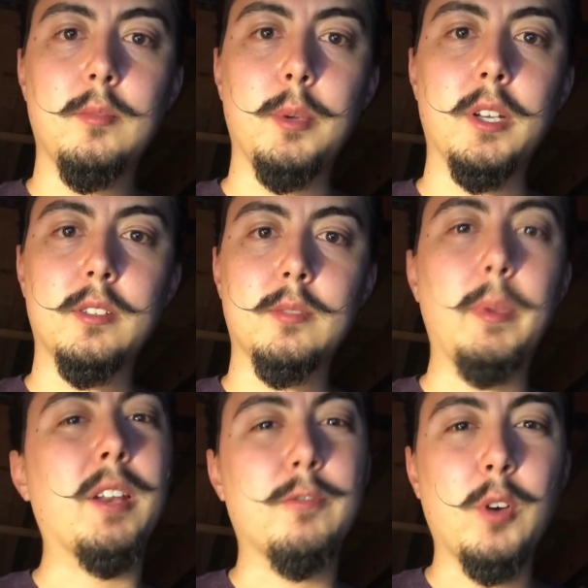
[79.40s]
but it's
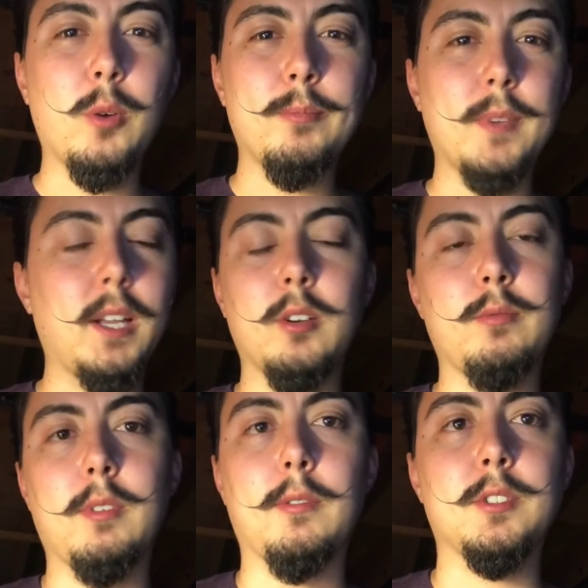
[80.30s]
made of foam. I don't know
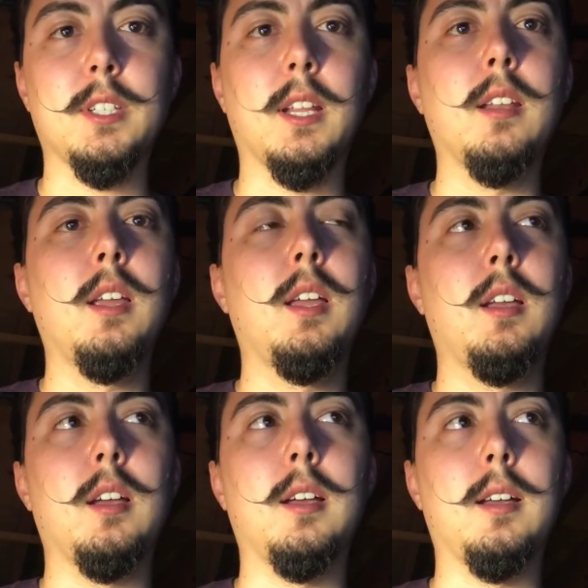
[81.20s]
if you've ever seen it.
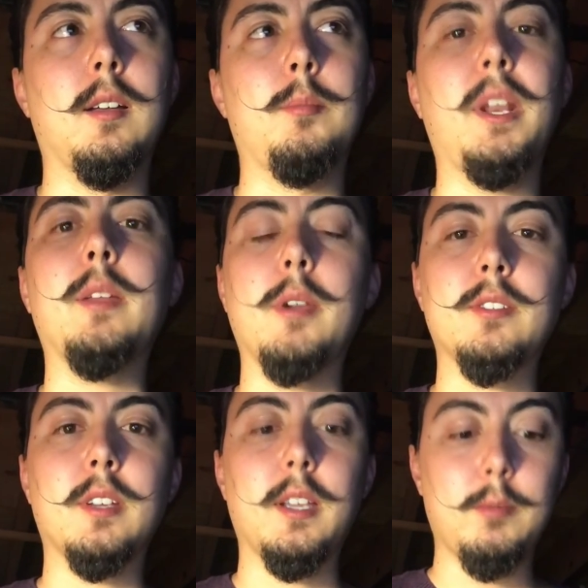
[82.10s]
But
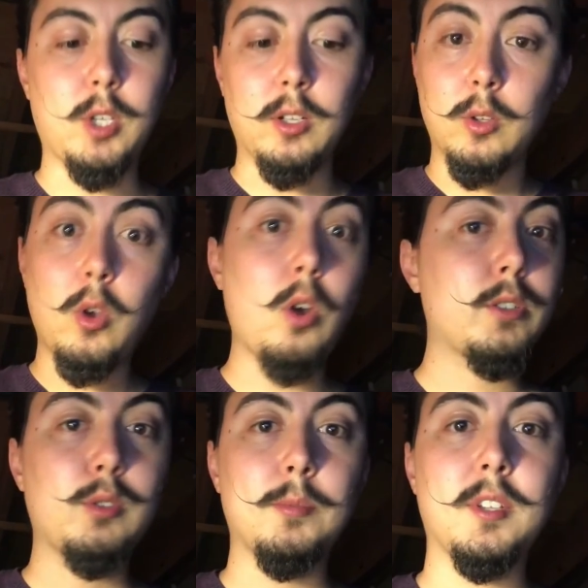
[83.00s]
anyways, I cut long
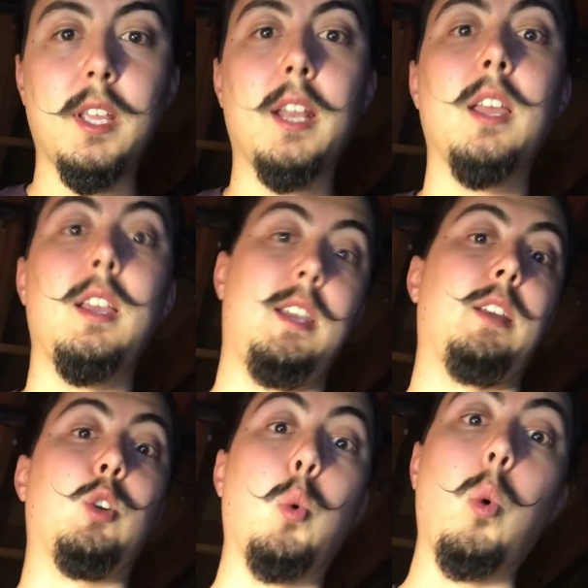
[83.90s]
strips of that
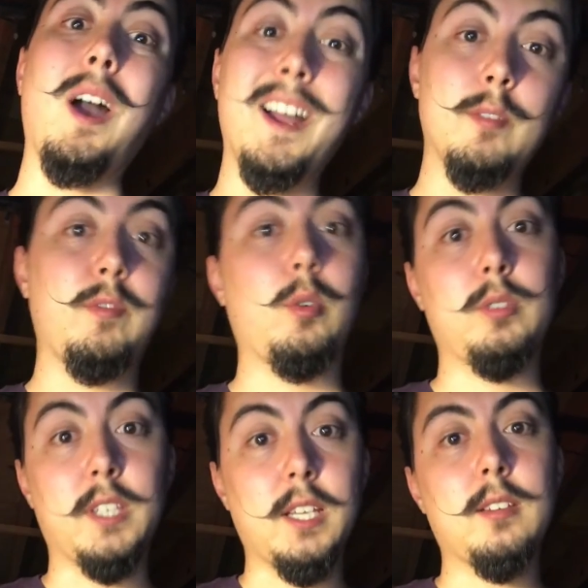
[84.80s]
and quad
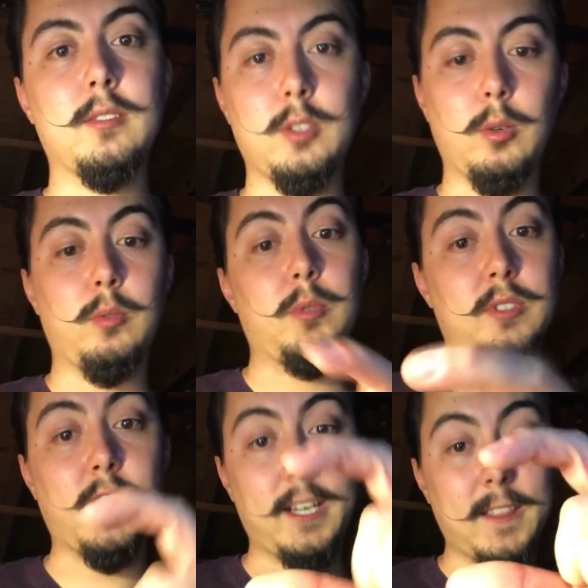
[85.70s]
folded it so it
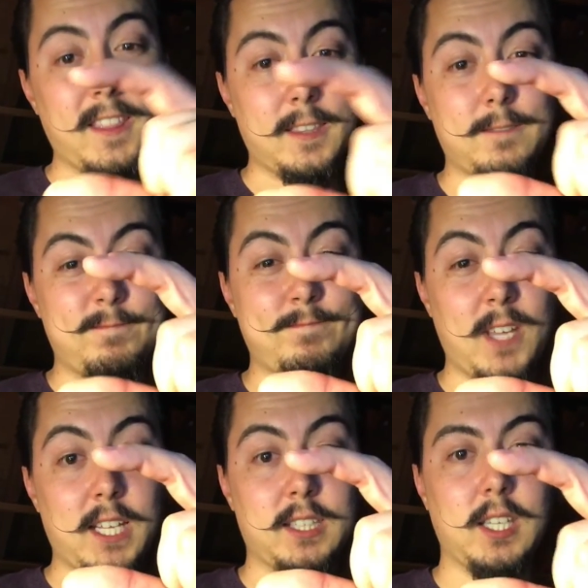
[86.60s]
was like
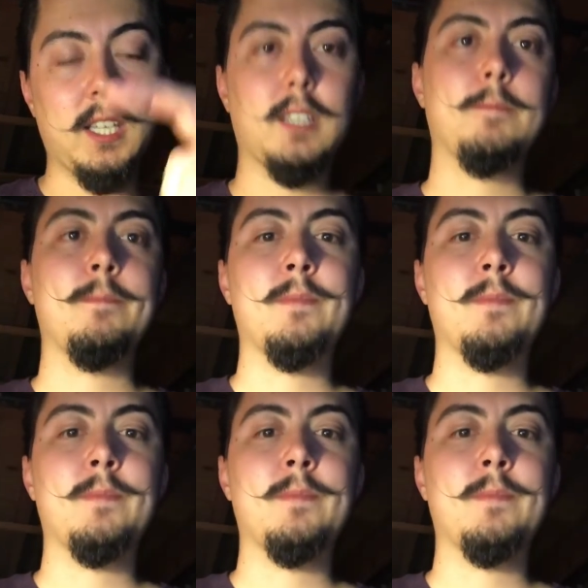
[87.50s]
that thick,